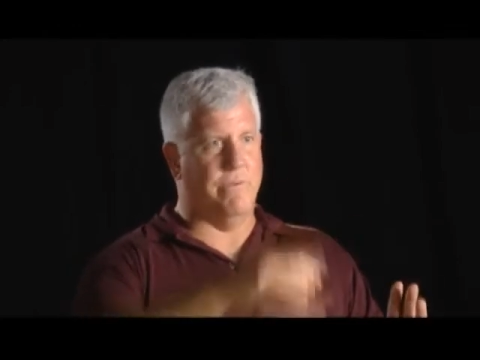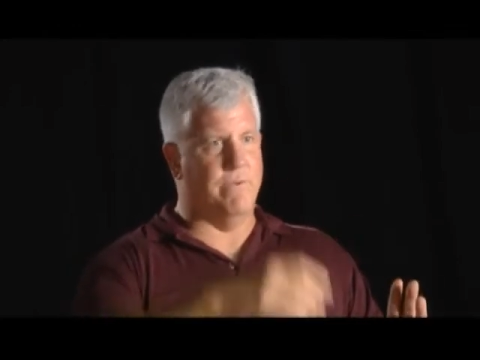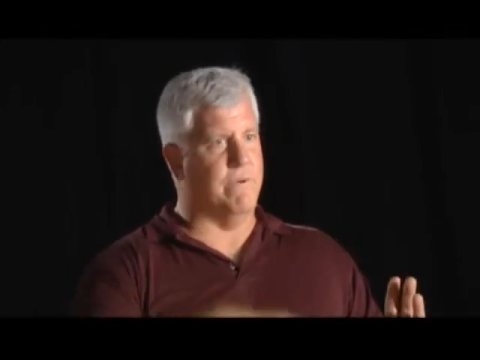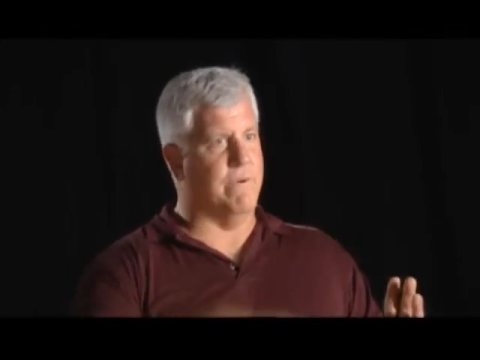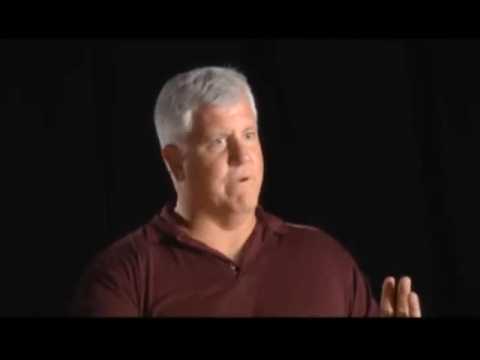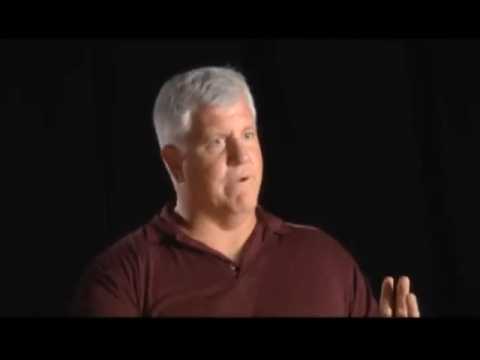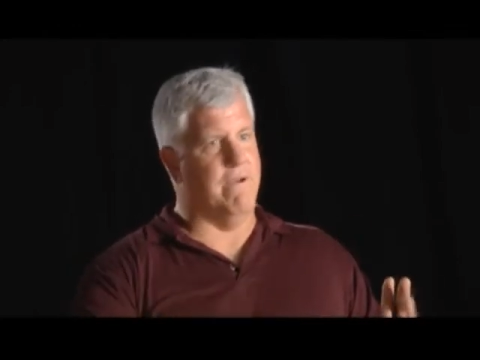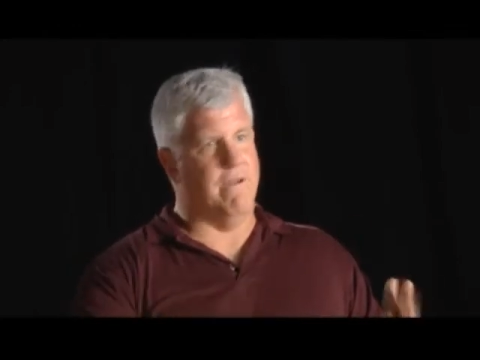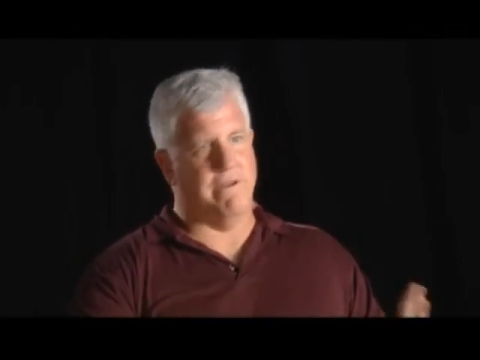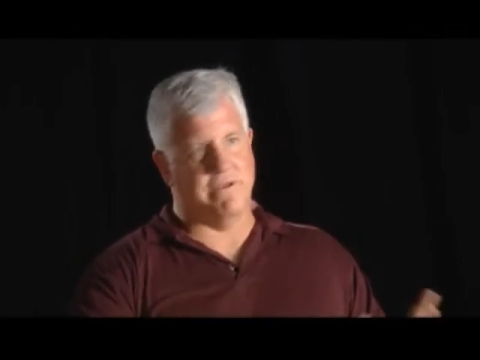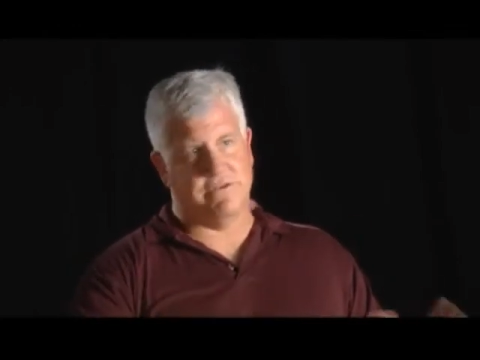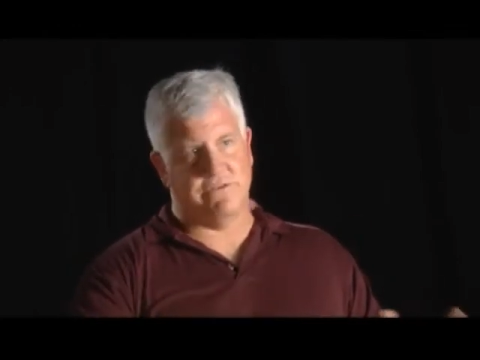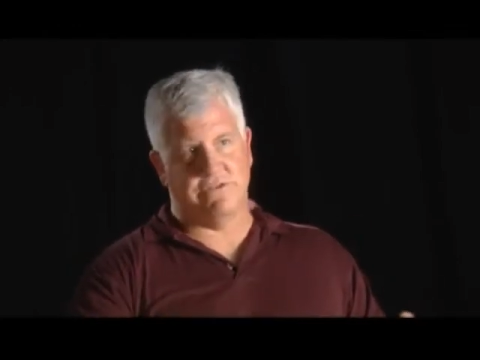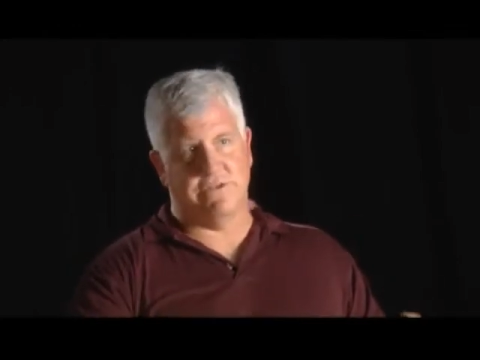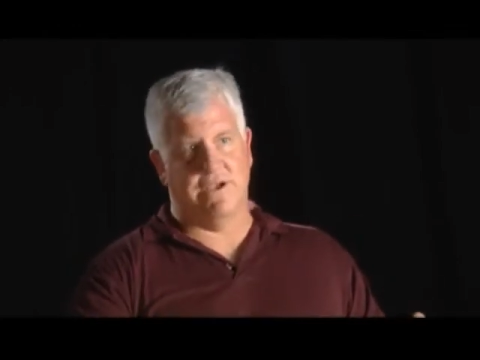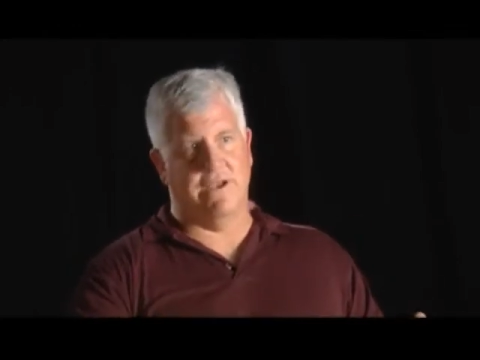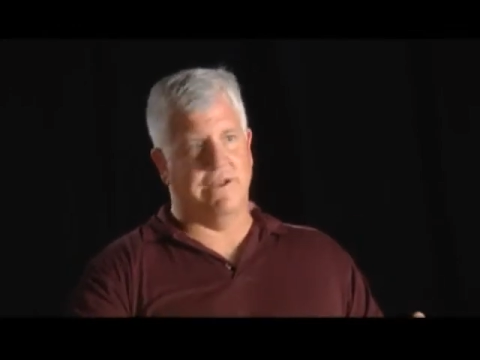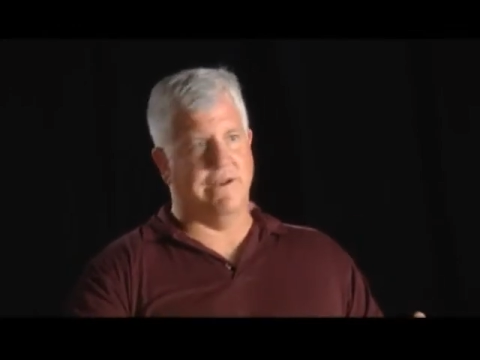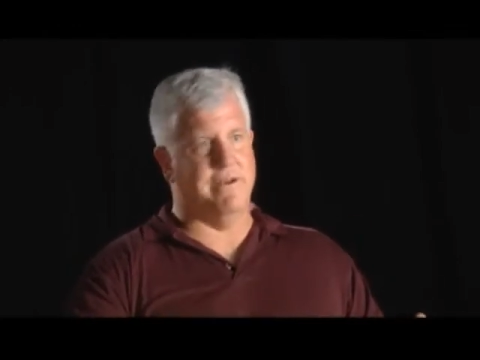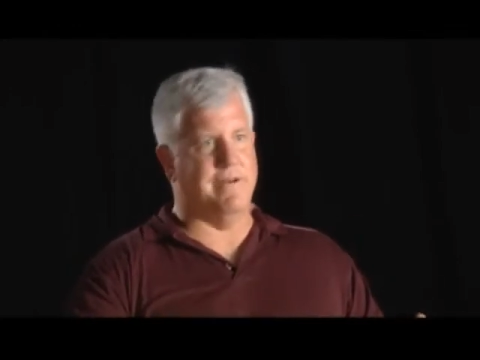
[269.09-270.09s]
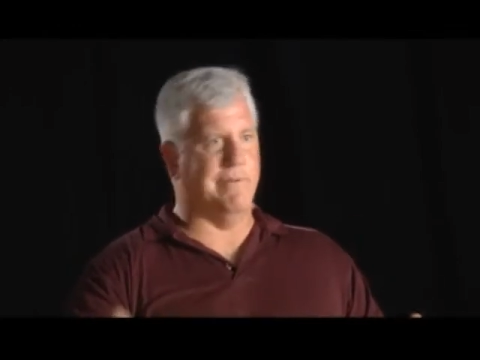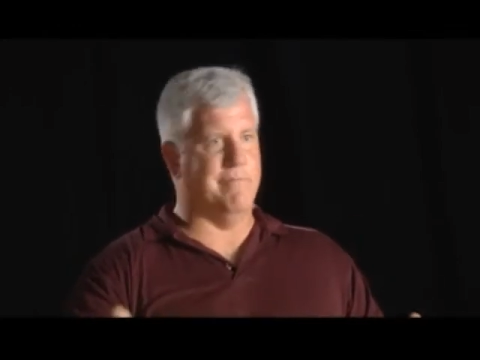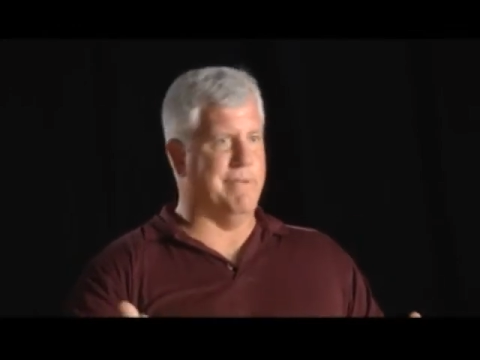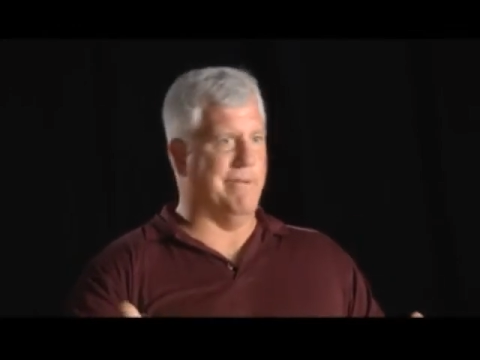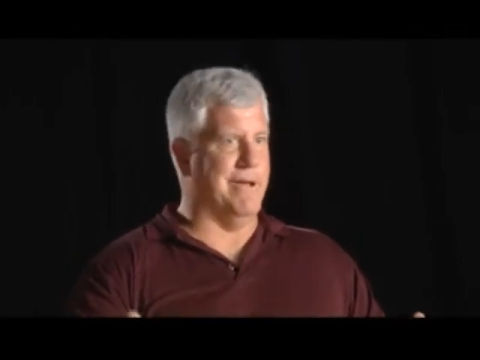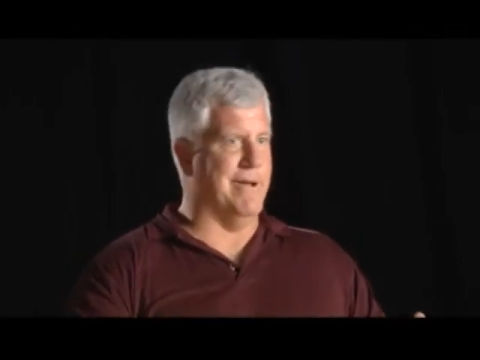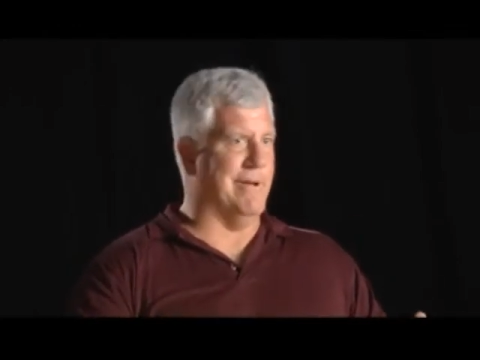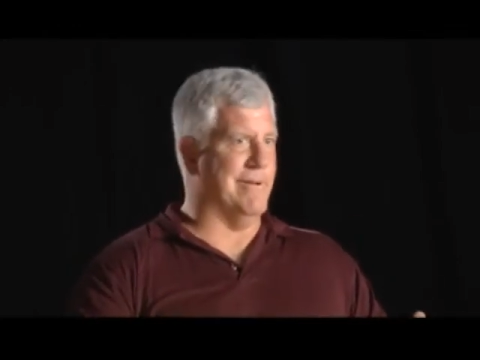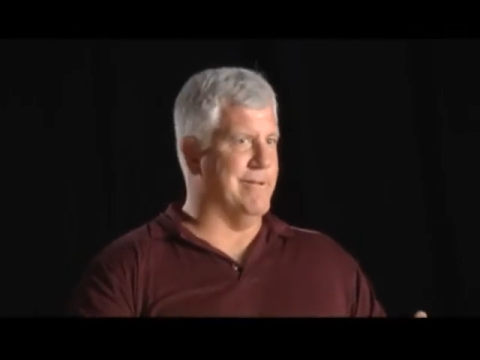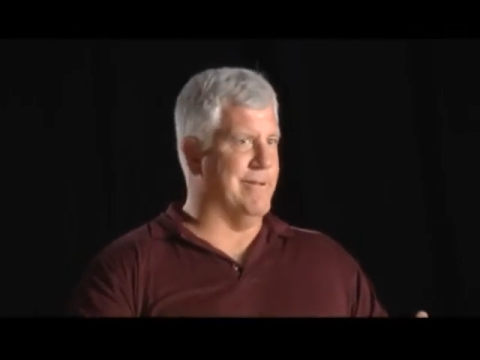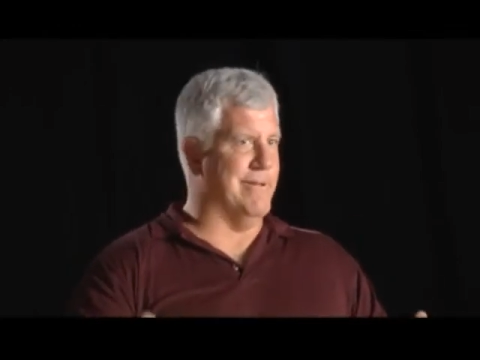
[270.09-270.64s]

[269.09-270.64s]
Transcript: and we're all excited about,